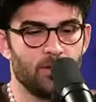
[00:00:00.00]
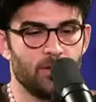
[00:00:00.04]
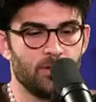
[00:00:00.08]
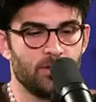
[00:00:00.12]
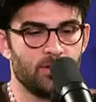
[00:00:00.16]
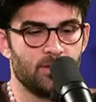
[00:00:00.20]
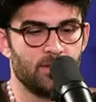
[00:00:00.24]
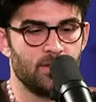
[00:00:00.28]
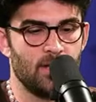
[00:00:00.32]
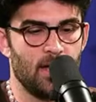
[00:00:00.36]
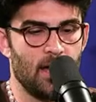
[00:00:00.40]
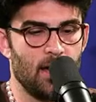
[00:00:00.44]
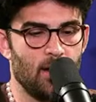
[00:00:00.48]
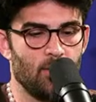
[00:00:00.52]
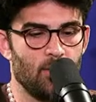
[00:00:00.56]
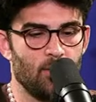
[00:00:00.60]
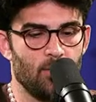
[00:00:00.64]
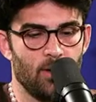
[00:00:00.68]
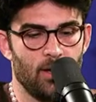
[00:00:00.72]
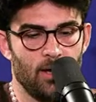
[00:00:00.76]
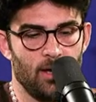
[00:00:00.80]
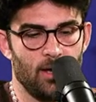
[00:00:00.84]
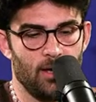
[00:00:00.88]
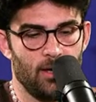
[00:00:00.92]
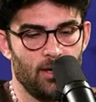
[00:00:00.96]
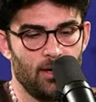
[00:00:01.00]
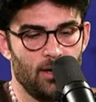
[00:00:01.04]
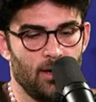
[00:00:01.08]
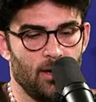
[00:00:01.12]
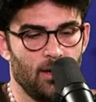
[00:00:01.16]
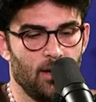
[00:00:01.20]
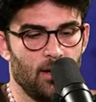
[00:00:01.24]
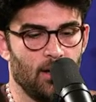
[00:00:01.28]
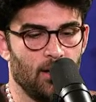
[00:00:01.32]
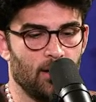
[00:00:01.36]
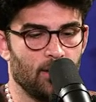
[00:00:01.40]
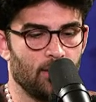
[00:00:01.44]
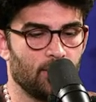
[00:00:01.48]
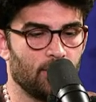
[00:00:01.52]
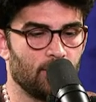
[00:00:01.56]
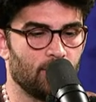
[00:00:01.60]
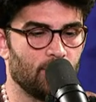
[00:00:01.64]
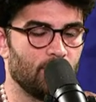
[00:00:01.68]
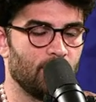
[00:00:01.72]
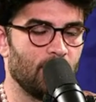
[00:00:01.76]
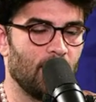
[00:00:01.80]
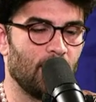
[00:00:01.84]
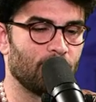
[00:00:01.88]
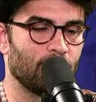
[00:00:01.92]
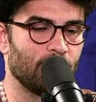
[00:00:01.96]
is now
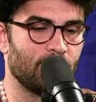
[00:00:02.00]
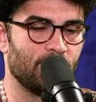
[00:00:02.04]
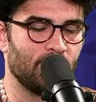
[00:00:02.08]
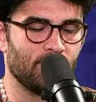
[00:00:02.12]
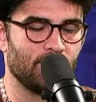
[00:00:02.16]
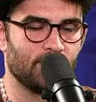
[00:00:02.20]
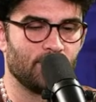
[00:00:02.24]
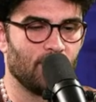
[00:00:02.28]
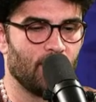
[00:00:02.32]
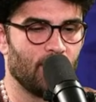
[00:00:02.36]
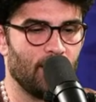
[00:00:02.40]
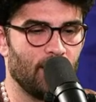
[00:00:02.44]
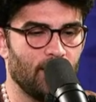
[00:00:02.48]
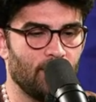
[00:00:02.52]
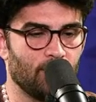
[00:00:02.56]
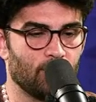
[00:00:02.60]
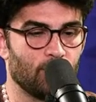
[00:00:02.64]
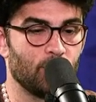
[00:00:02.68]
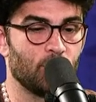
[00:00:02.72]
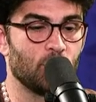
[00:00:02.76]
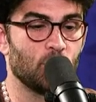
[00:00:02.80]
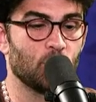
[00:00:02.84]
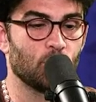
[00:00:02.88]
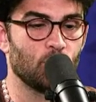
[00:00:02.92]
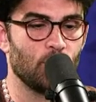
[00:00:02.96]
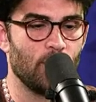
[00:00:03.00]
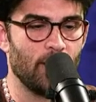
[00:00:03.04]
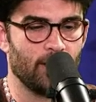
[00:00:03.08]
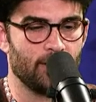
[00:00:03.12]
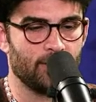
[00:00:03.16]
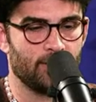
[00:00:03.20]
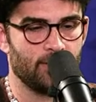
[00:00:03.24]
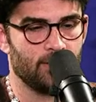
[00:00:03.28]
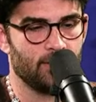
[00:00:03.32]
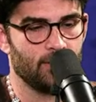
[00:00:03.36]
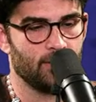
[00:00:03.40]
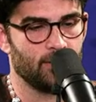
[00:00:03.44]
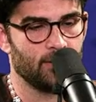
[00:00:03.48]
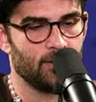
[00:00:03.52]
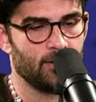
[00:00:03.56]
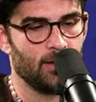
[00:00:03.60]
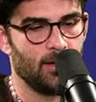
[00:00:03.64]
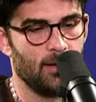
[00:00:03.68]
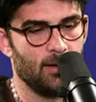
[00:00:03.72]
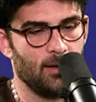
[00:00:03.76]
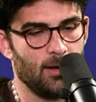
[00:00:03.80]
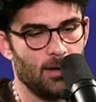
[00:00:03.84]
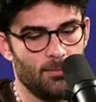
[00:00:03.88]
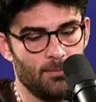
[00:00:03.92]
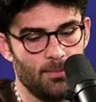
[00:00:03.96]
or not resist, sorry, restrict.
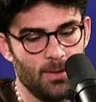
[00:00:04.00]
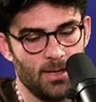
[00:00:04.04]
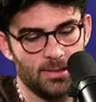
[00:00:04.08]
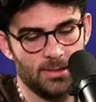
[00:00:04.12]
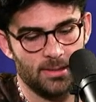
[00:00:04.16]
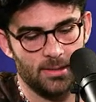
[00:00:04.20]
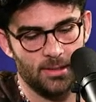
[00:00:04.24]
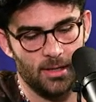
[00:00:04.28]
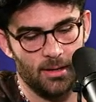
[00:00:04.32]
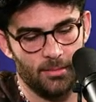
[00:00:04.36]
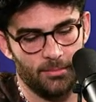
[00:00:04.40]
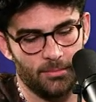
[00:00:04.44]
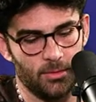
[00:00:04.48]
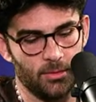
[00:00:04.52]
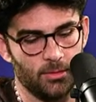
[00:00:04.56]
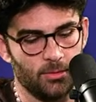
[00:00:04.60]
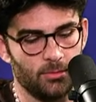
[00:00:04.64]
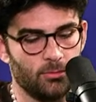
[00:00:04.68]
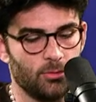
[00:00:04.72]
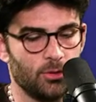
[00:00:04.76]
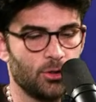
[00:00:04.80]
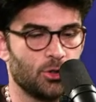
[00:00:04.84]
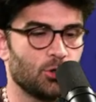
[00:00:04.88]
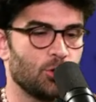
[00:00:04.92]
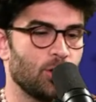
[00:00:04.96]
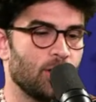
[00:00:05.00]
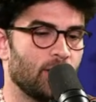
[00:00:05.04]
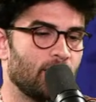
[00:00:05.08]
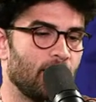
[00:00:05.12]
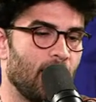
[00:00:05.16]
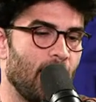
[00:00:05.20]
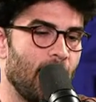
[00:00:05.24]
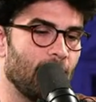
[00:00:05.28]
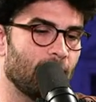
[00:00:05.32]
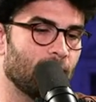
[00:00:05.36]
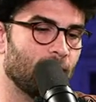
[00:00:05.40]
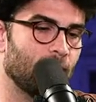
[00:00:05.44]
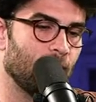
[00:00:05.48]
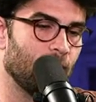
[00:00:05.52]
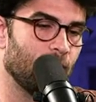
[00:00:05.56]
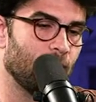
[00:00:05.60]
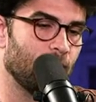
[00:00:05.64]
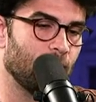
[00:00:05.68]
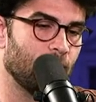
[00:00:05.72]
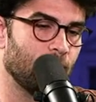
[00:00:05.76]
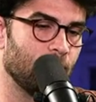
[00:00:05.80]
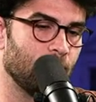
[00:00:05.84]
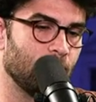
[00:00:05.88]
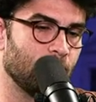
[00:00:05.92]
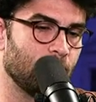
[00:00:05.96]
I messed it up. The Restrict Act that
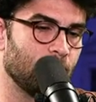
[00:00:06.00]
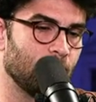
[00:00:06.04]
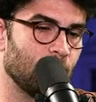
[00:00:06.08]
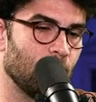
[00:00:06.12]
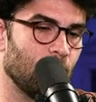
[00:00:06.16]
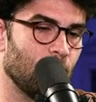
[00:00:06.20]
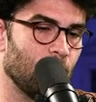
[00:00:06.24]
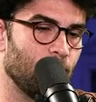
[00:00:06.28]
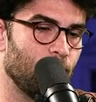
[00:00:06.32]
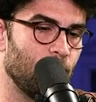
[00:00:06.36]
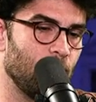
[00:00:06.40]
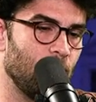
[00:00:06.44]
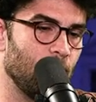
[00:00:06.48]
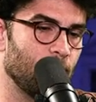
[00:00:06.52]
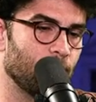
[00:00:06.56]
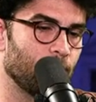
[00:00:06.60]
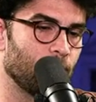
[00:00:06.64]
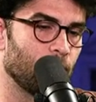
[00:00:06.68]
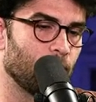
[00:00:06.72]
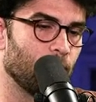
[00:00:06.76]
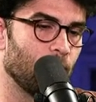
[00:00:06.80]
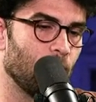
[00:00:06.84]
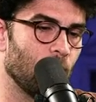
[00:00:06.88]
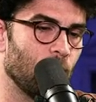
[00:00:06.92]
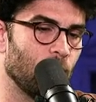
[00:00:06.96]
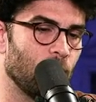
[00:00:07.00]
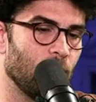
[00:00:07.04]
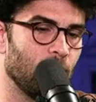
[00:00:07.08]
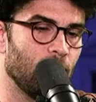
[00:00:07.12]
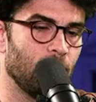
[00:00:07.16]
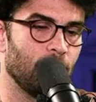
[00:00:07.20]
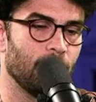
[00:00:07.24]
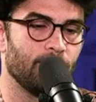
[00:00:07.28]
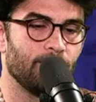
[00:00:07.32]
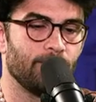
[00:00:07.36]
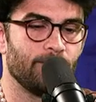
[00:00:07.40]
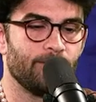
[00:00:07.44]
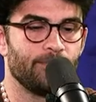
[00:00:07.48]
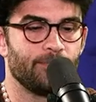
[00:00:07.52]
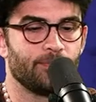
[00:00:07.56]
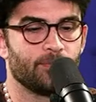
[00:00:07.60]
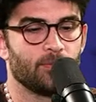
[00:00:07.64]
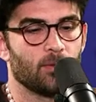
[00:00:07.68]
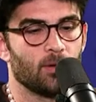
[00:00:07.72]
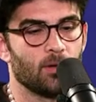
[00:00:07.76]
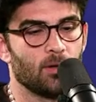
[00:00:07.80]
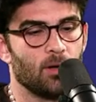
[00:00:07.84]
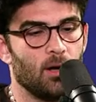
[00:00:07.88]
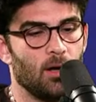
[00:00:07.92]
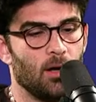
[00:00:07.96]
is being promoted
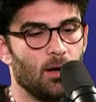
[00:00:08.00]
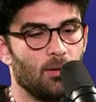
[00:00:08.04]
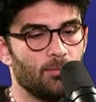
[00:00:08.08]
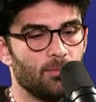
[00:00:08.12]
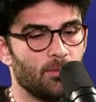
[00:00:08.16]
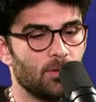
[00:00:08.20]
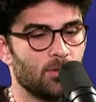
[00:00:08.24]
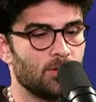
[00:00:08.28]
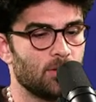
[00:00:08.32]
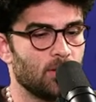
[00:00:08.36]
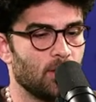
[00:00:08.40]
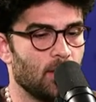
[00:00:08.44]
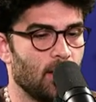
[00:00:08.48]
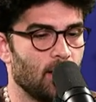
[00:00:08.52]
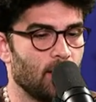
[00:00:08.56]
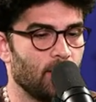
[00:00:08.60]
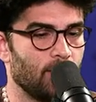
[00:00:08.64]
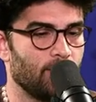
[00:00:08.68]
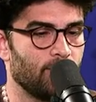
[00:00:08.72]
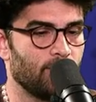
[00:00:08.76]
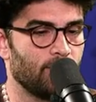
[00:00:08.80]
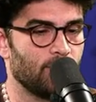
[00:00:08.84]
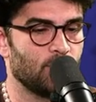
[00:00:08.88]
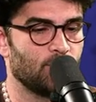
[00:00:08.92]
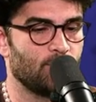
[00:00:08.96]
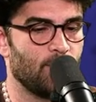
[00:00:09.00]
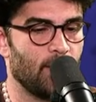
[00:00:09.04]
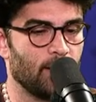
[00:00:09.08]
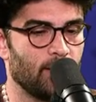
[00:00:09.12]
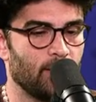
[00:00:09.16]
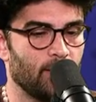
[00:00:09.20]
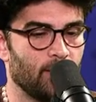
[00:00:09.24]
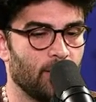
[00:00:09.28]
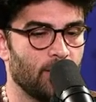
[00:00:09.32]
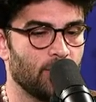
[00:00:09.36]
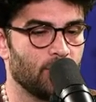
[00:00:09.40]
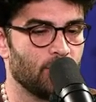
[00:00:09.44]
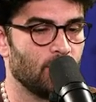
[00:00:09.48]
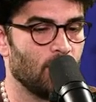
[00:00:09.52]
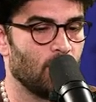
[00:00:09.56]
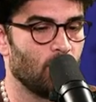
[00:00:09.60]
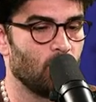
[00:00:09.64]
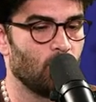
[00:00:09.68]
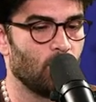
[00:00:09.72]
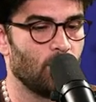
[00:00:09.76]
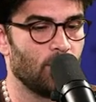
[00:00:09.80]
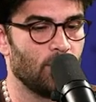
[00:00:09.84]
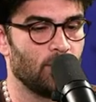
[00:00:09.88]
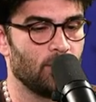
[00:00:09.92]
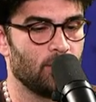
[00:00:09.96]
There's a lot of speculation
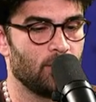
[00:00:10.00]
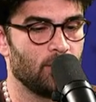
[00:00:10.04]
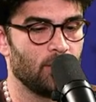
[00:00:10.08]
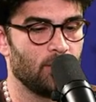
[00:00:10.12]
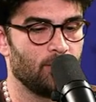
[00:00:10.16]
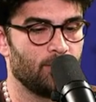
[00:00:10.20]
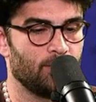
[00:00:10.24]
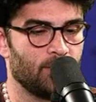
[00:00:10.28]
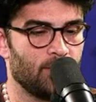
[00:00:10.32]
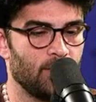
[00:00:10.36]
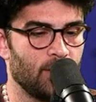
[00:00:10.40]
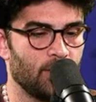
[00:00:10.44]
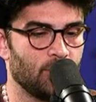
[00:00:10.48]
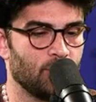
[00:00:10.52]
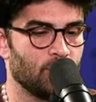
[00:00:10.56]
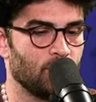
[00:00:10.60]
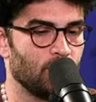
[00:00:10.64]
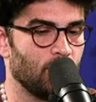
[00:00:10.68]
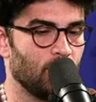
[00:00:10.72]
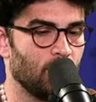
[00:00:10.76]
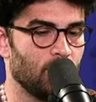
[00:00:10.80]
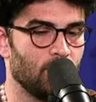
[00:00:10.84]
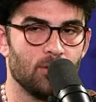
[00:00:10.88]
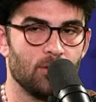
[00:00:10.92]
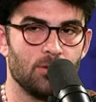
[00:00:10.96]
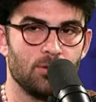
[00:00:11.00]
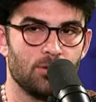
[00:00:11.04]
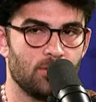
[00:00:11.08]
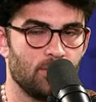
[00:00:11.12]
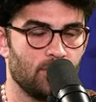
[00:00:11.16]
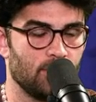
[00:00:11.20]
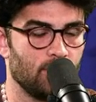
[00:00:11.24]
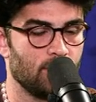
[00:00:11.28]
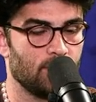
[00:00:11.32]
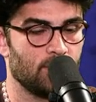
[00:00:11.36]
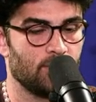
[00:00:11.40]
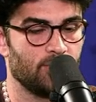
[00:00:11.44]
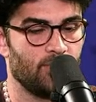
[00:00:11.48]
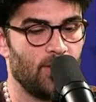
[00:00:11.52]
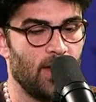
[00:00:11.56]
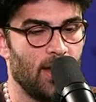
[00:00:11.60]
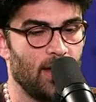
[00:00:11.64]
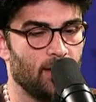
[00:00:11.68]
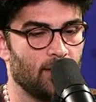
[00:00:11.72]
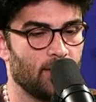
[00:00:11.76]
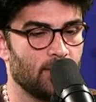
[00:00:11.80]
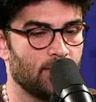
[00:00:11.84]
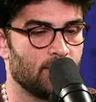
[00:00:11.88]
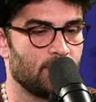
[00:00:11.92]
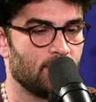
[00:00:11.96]
on what it could potentially do. There's vagueness